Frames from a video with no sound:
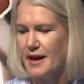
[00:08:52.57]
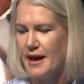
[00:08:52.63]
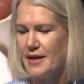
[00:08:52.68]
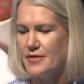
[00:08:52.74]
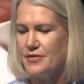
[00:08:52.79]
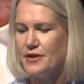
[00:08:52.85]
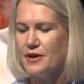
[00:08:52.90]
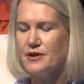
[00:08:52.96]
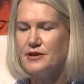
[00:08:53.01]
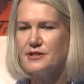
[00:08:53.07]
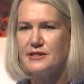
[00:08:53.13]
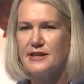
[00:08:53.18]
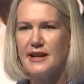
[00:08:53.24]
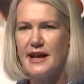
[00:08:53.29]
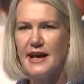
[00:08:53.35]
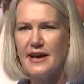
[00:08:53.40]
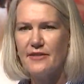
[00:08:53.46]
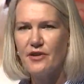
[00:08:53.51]
And those
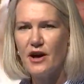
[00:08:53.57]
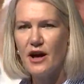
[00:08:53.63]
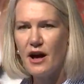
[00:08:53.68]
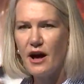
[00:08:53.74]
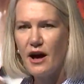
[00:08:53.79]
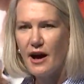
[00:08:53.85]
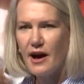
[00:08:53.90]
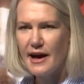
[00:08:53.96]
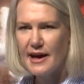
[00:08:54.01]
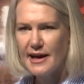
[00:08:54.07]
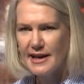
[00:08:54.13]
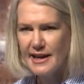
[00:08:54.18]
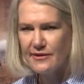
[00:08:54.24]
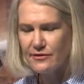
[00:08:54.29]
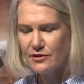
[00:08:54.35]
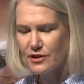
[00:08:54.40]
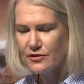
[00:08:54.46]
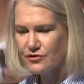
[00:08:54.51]
that have a higher
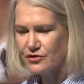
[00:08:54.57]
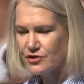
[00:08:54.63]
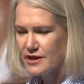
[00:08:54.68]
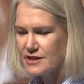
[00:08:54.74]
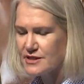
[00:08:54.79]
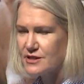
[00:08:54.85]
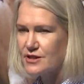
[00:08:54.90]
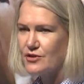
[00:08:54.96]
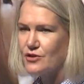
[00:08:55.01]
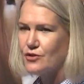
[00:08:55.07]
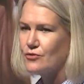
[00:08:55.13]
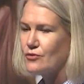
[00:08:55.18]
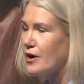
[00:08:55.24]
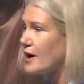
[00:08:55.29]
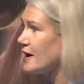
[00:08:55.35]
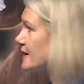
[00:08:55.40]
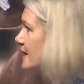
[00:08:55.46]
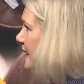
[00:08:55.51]
level of trust on the
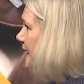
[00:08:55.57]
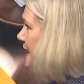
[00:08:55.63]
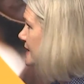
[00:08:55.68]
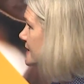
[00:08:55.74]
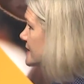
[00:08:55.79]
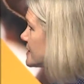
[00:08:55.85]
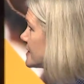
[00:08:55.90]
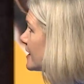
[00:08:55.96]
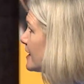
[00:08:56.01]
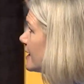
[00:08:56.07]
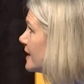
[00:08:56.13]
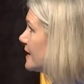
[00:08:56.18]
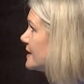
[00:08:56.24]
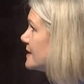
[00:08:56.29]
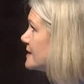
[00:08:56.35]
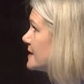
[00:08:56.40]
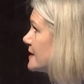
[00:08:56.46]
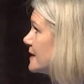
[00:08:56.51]
right-hand
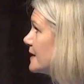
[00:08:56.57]
side